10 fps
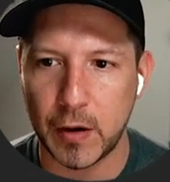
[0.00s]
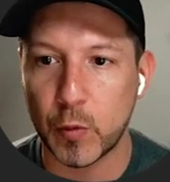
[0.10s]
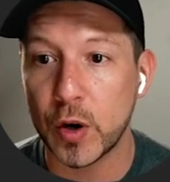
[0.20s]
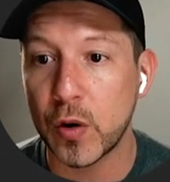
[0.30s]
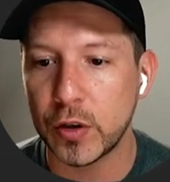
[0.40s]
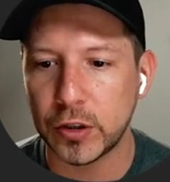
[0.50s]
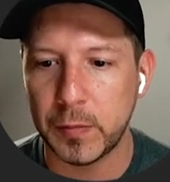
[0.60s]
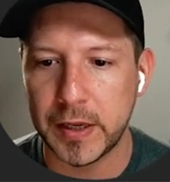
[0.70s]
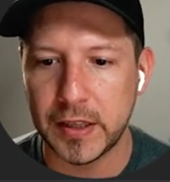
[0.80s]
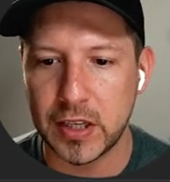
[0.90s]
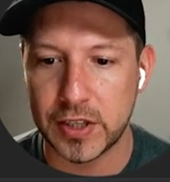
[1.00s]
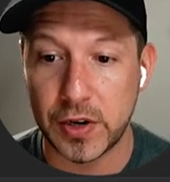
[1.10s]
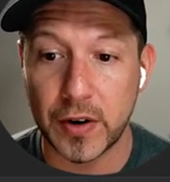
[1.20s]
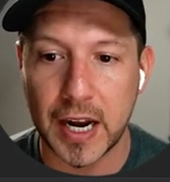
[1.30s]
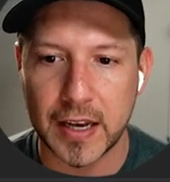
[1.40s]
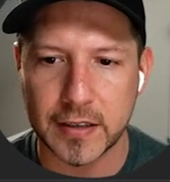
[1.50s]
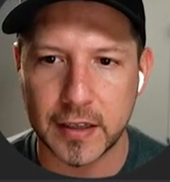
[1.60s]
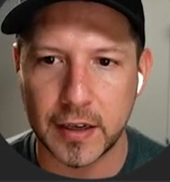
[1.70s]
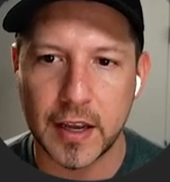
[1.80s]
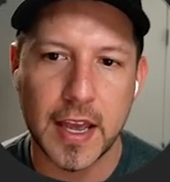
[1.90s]
and we're going to be
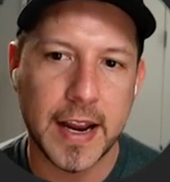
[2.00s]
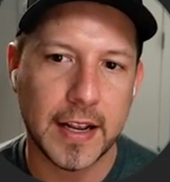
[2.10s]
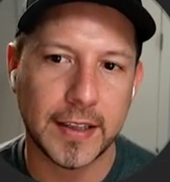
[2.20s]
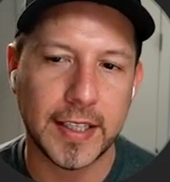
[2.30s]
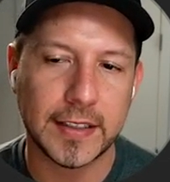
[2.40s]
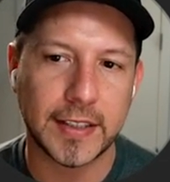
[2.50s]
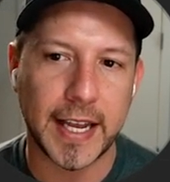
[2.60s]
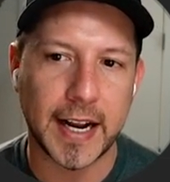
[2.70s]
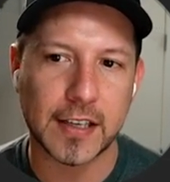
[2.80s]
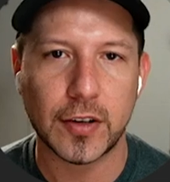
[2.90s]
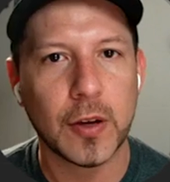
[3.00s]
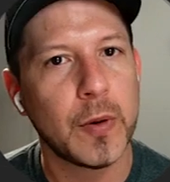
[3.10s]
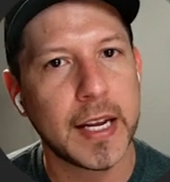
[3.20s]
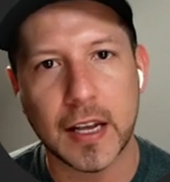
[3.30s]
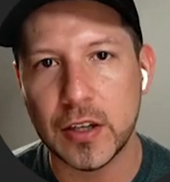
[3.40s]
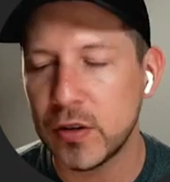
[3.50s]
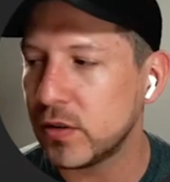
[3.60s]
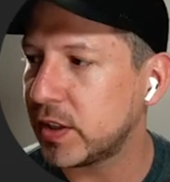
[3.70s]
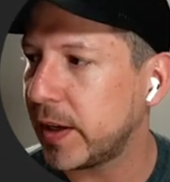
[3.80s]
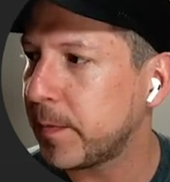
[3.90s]
deserializing these data that we can
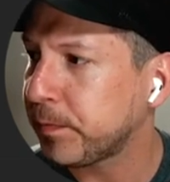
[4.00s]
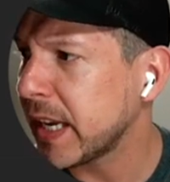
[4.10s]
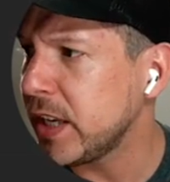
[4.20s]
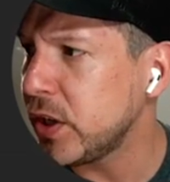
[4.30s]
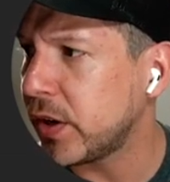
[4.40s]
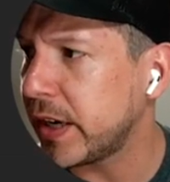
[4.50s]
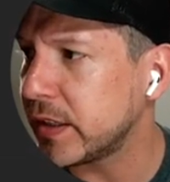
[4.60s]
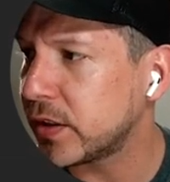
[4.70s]
use it in Unity.